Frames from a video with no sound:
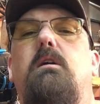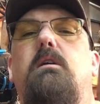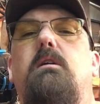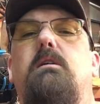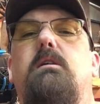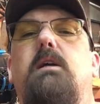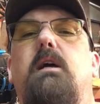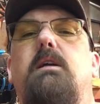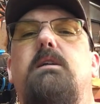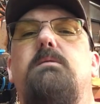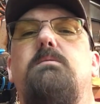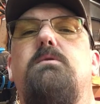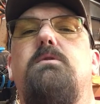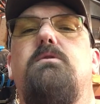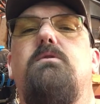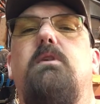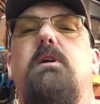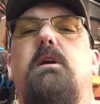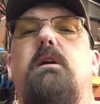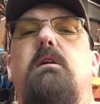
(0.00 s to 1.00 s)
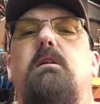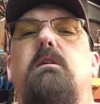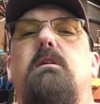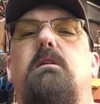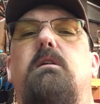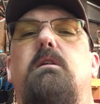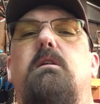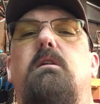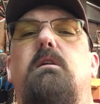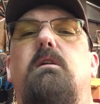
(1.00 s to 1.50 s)
it's got some straight
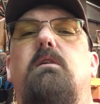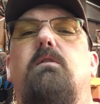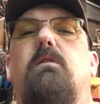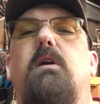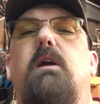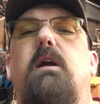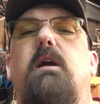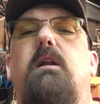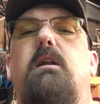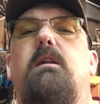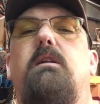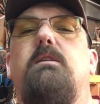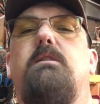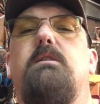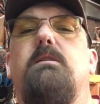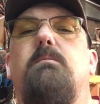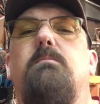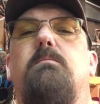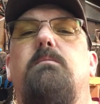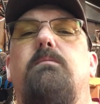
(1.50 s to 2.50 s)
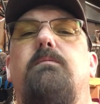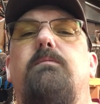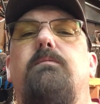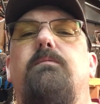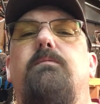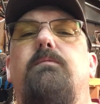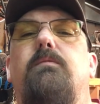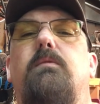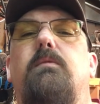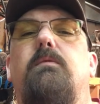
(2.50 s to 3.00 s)
grain and some
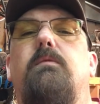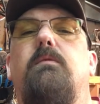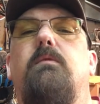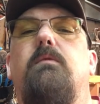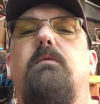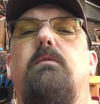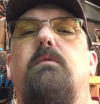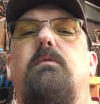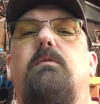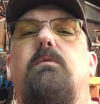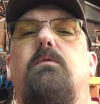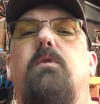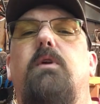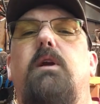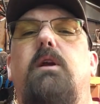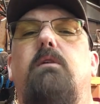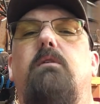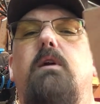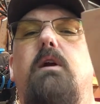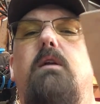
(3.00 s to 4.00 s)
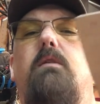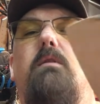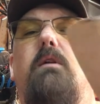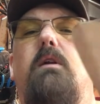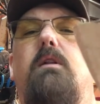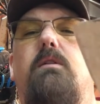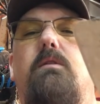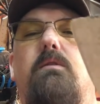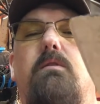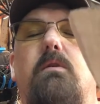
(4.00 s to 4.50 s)
ring grain
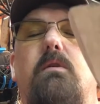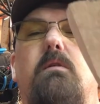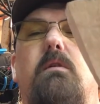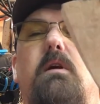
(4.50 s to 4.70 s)
running through it